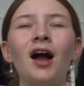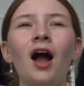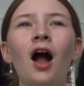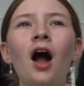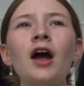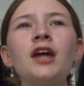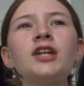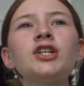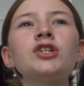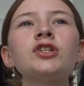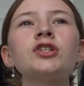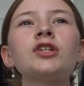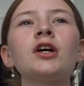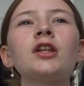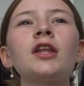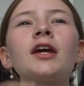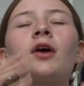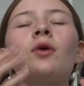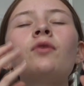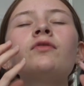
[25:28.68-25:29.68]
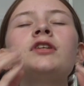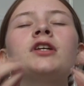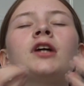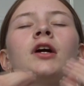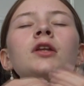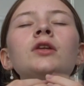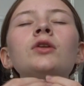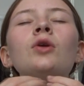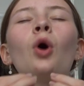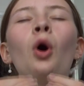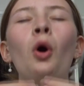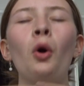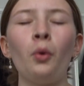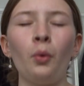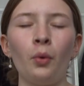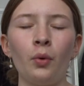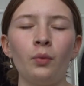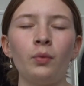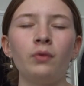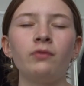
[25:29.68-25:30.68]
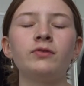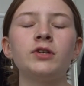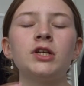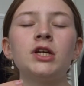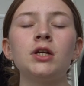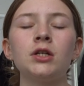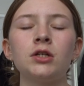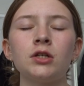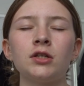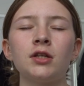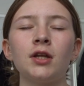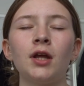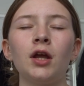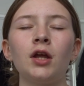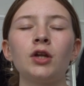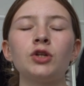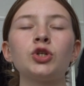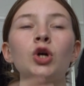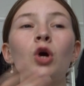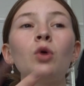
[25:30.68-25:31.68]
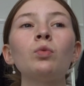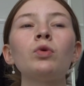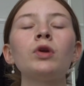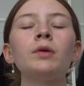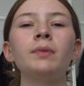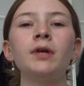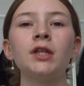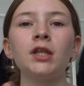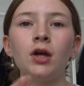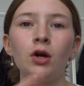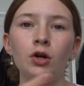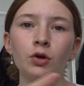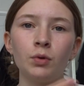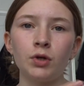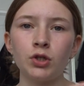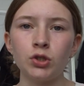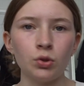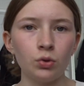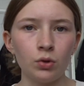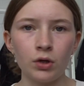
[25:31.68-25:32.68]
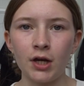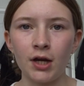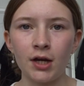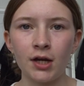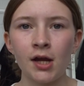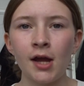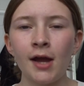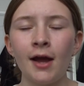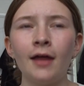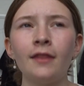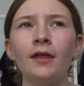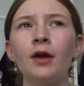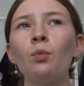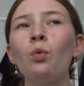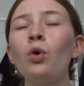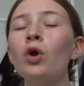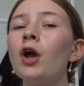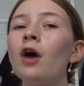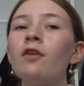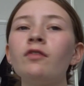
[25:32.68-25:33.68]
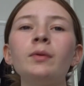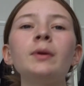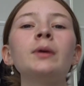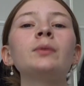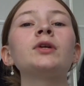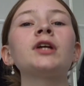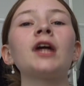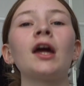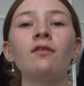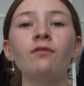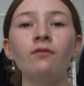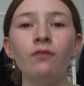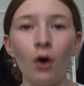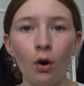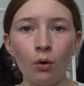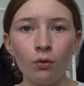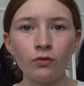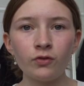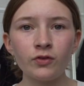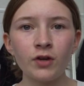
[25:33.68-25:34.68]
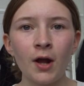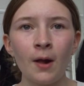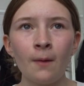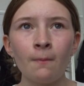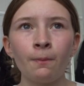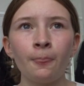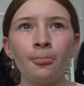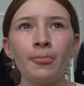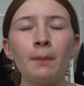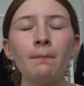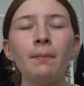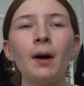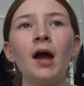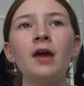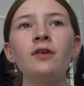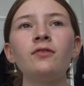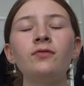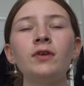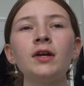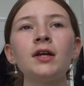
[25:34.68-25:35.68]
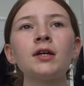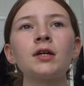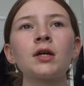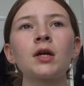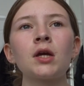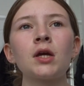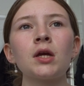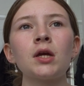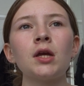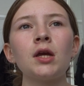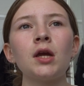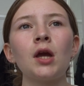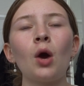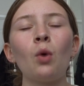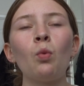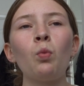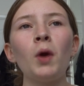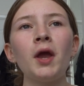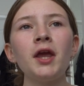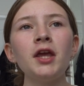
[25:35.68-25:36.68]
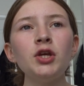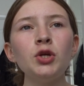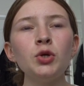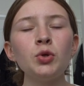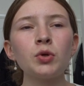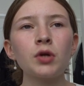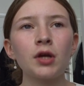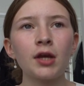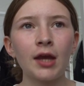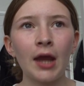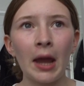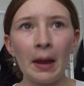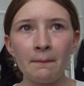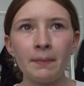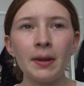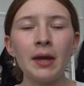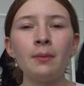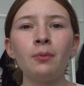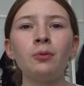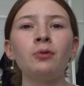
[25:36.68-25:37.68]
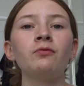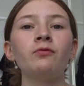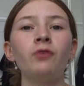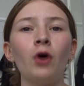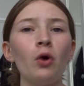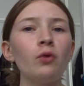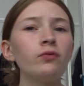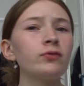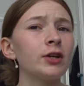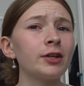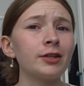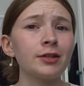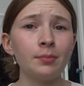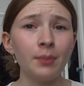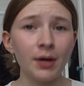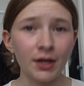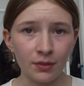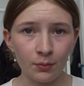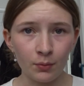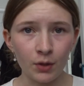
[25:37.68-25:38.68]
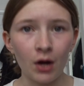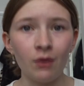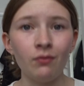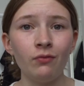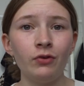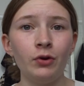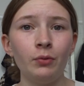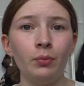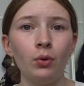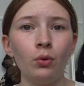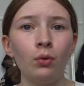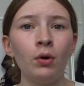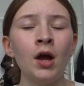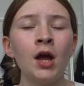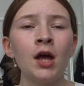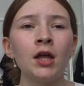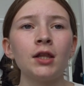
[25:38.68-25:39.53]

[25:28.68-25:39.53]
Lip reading: I just, like, obviously I know with teachers, they don't want to be the only one talking, and they want other people to get involved. But I think a way you get people involved is to make them comfortable.